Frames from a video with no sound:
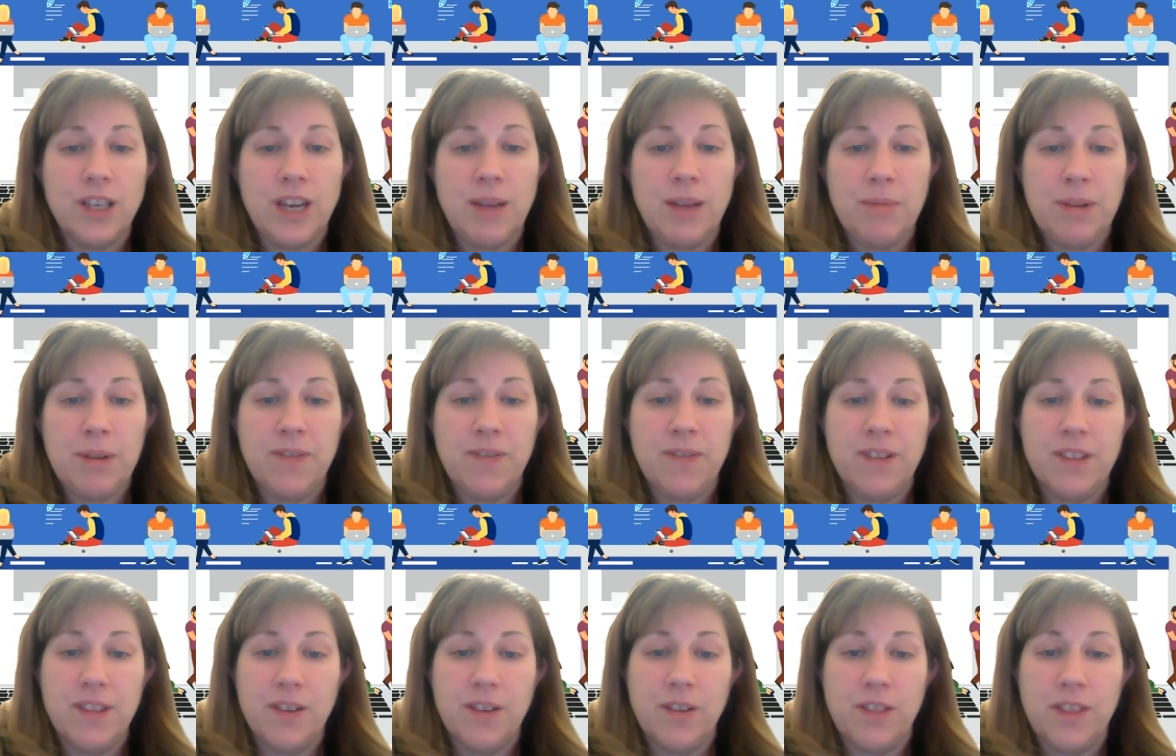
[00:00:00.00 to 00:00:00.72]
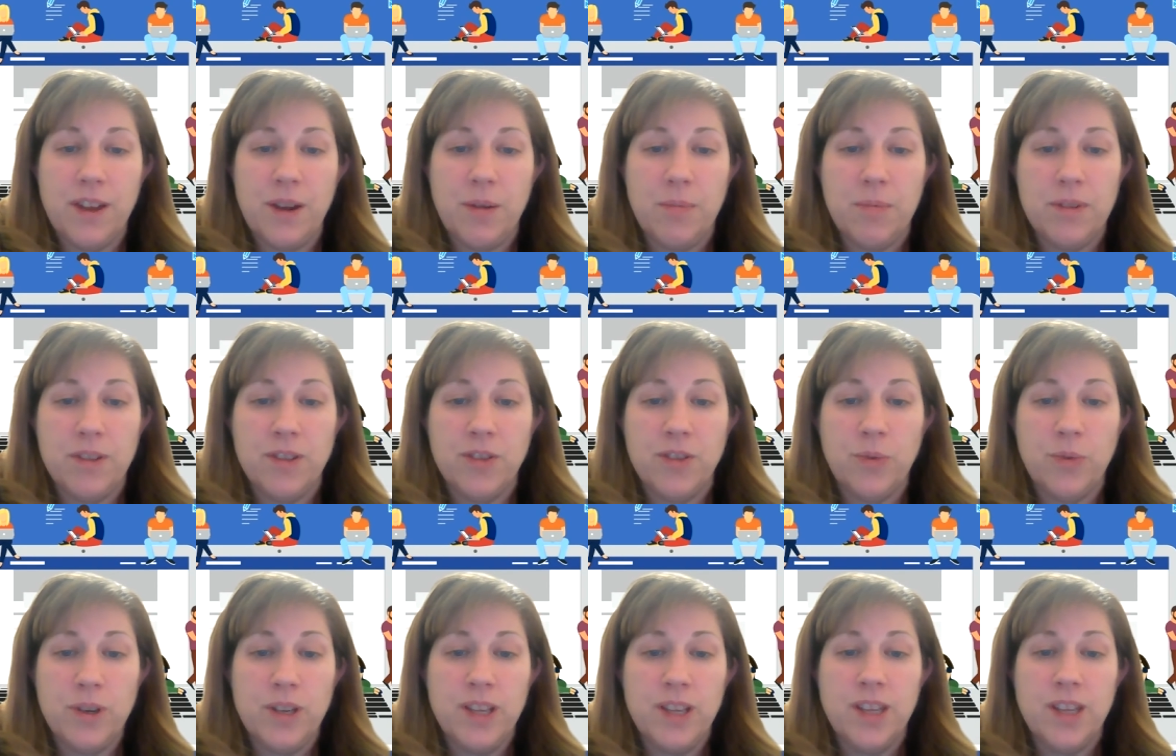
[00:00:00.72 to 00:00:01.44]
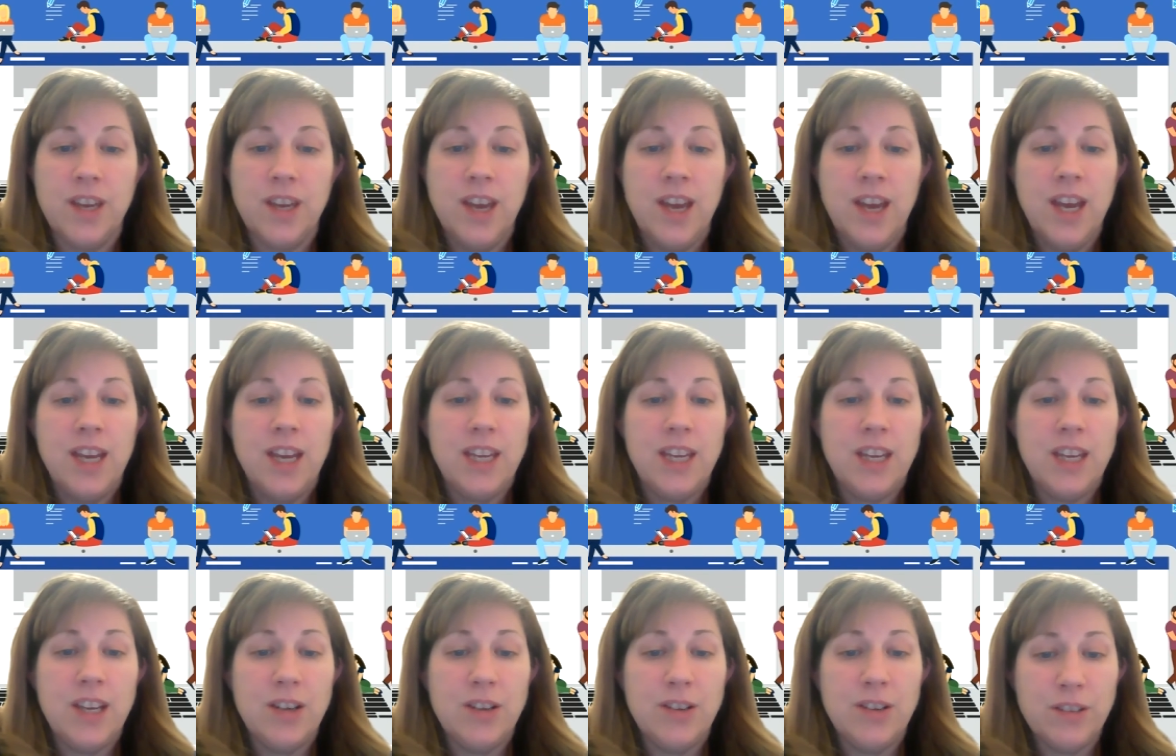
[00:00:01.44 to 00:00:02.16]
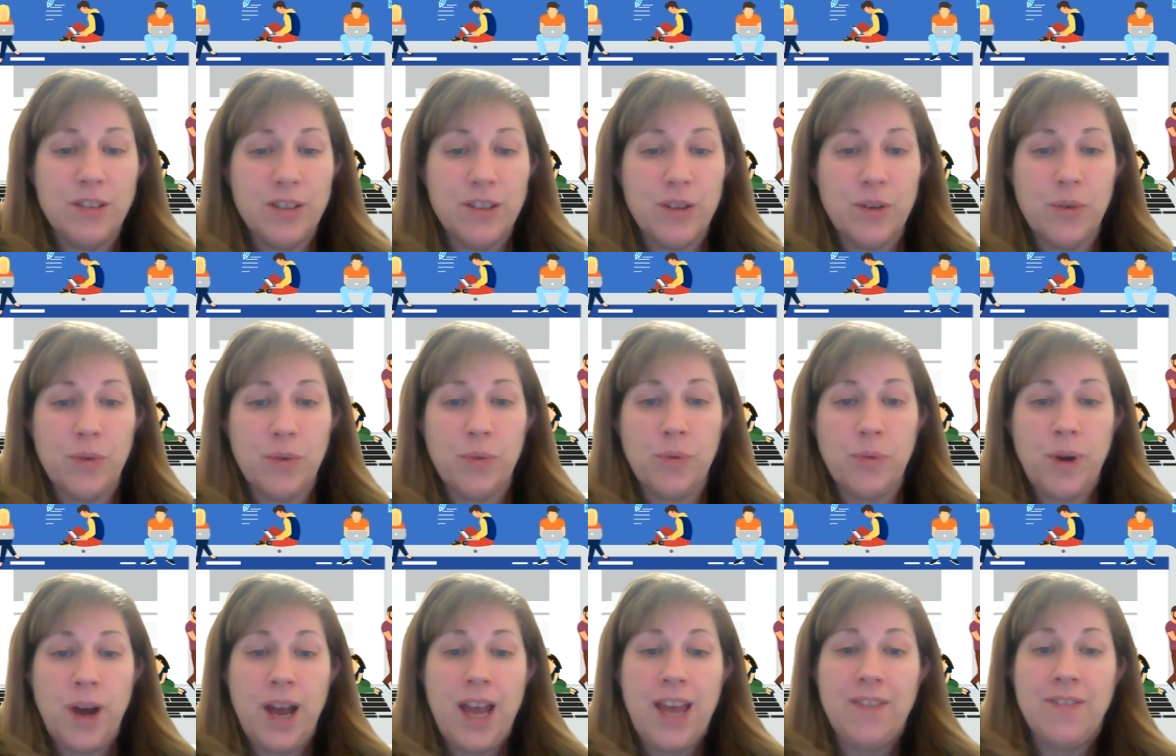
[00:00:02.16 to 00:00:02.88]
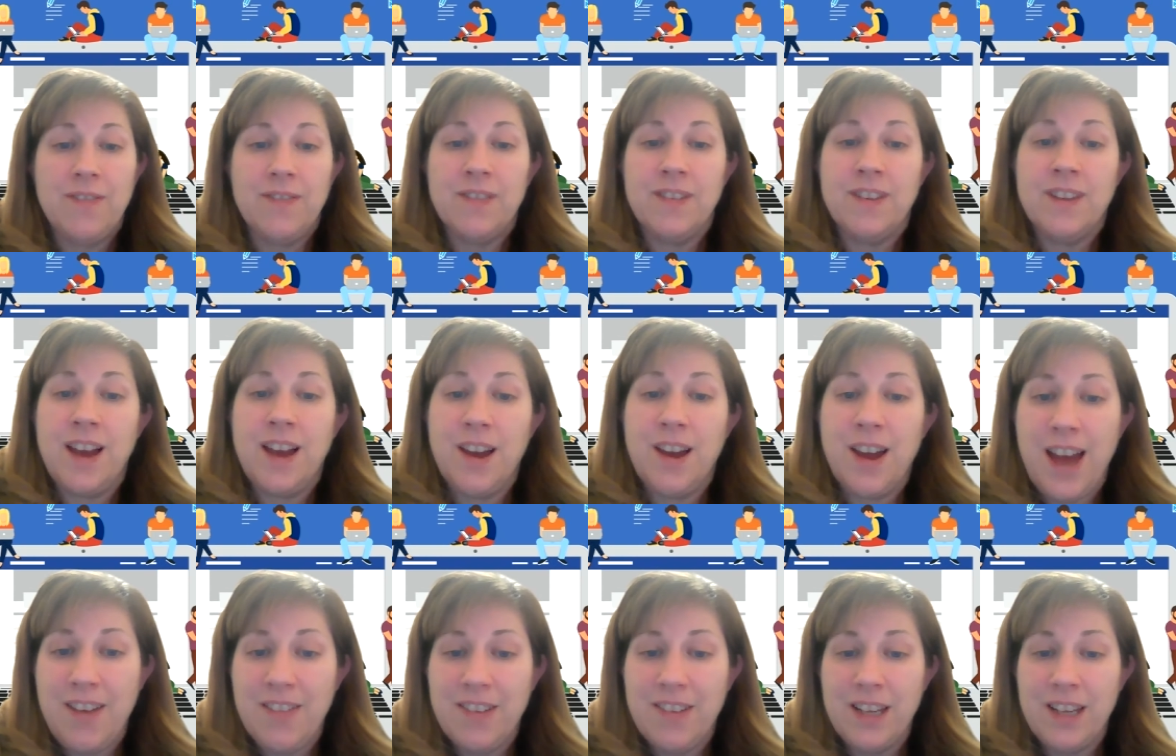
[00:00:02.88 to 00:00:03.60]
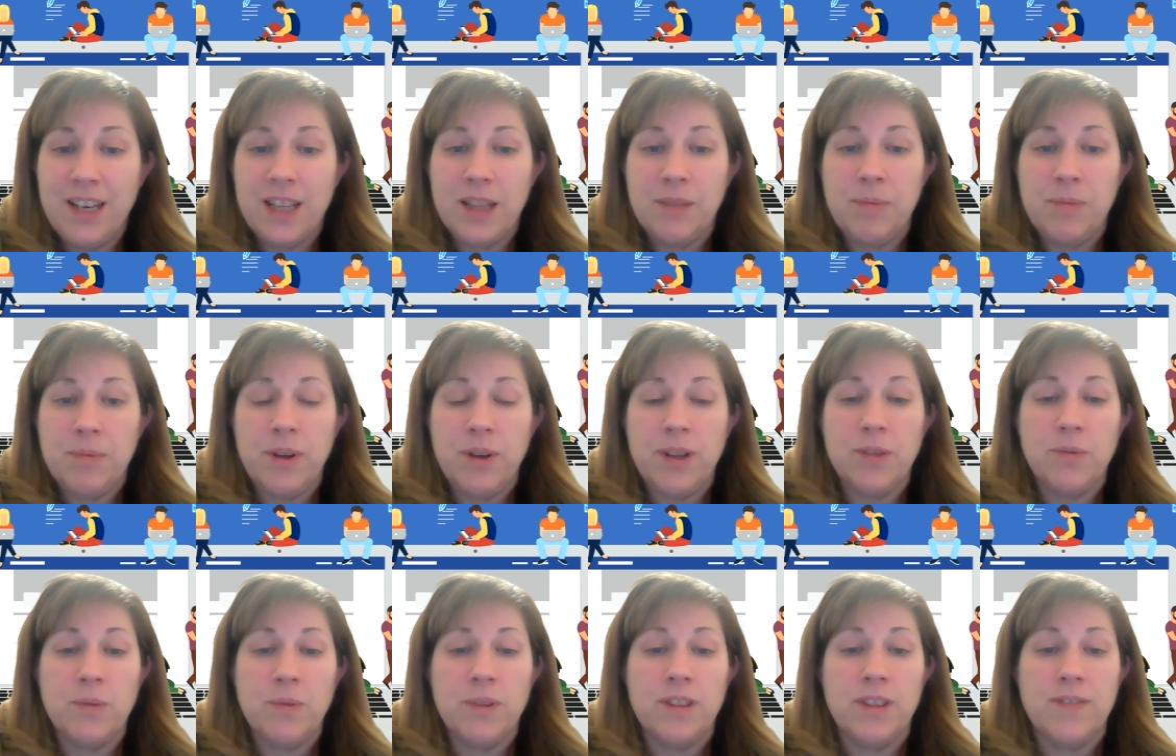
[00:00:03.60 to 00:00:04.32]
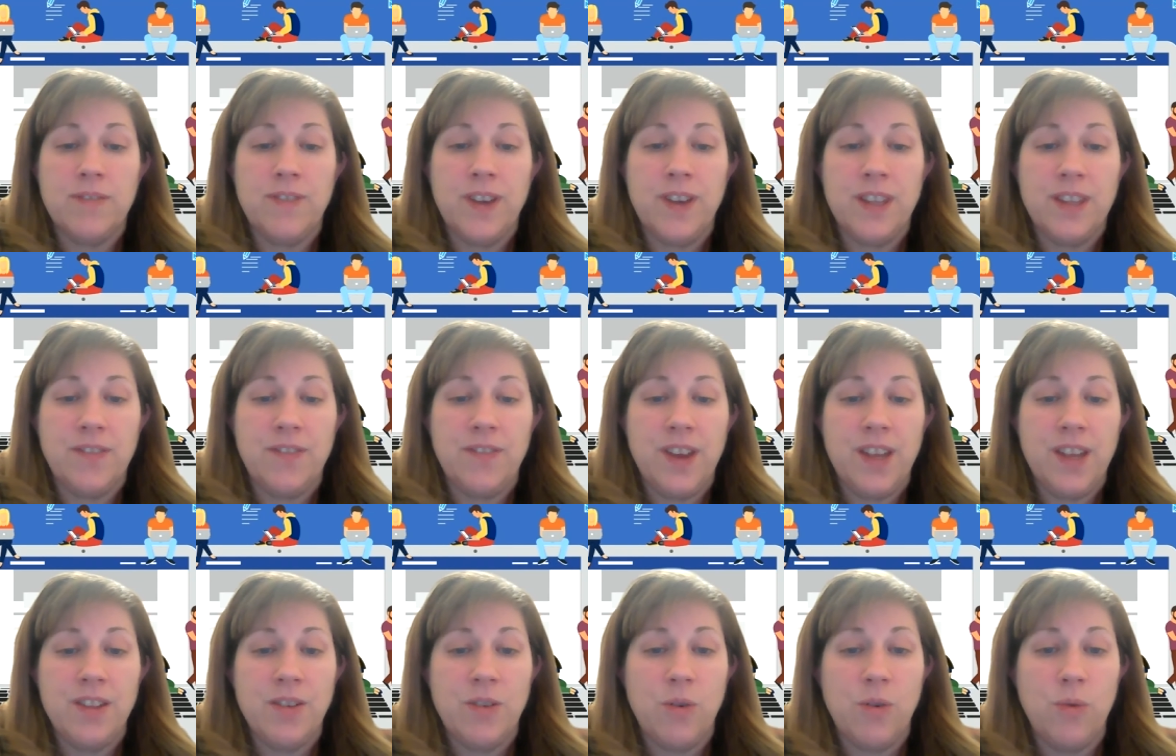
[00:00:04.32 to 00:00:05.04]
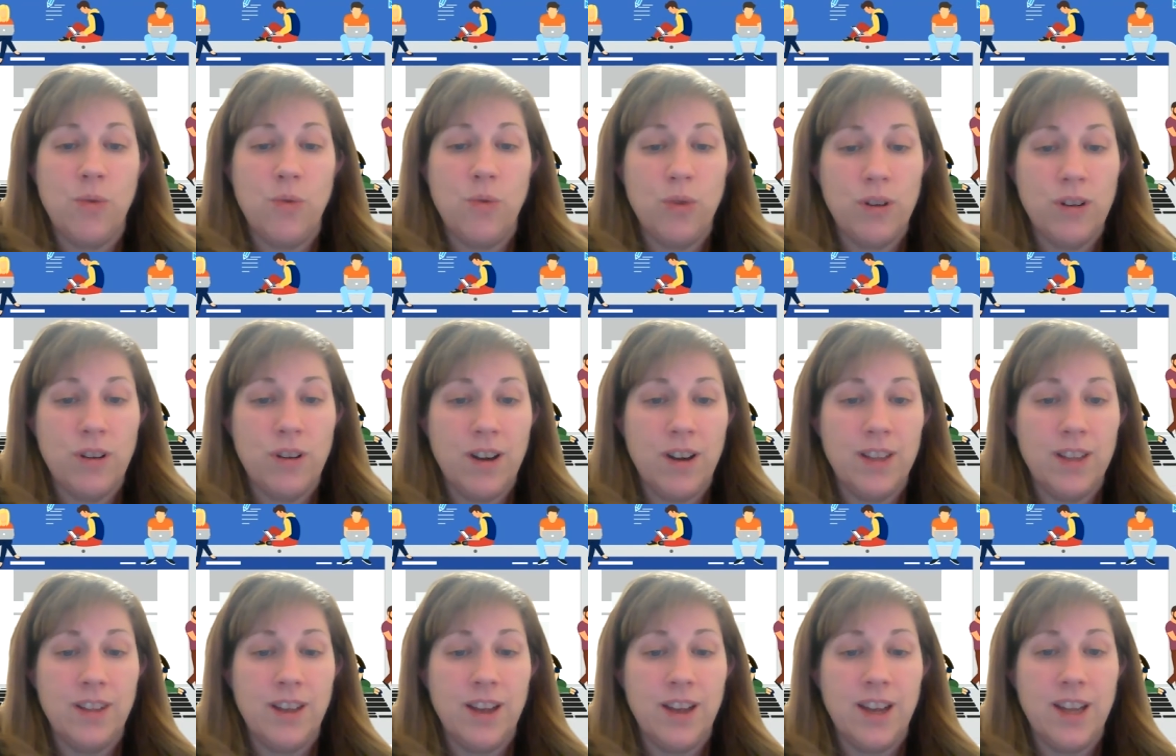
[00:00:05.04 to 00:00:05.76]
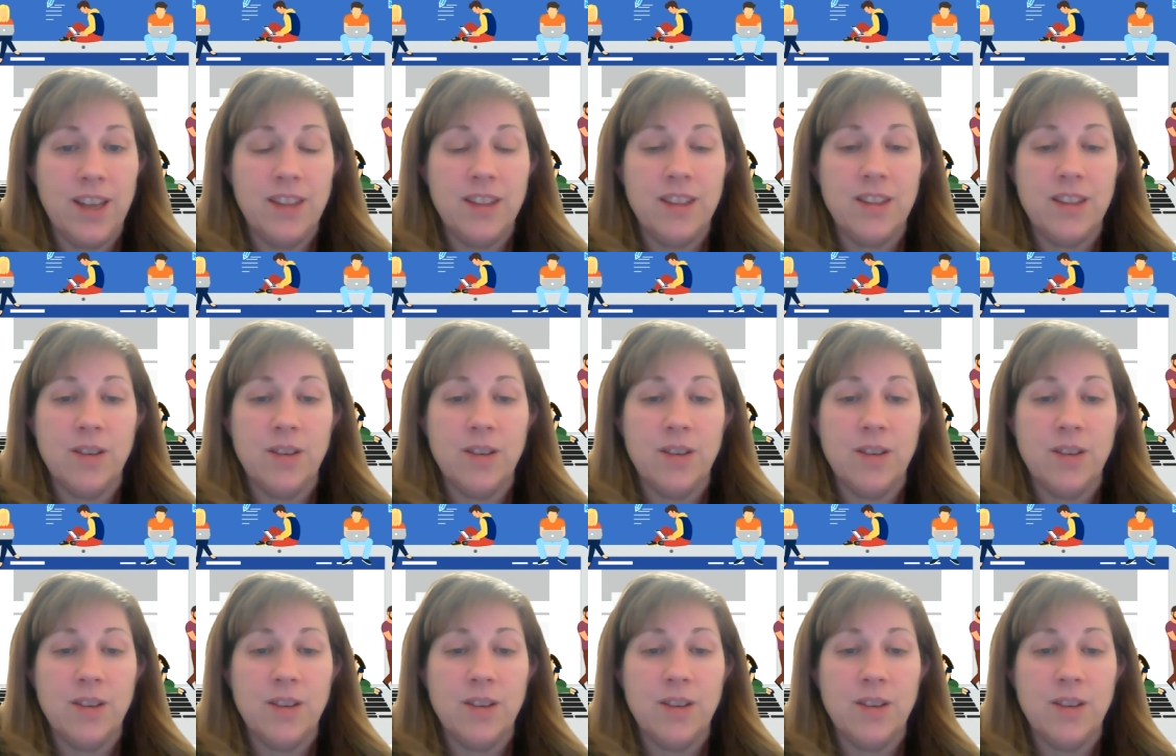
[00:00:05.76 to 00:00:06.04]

I've been a physical therapist 20 years, so I have not have a lot of experience with face-to-face or online.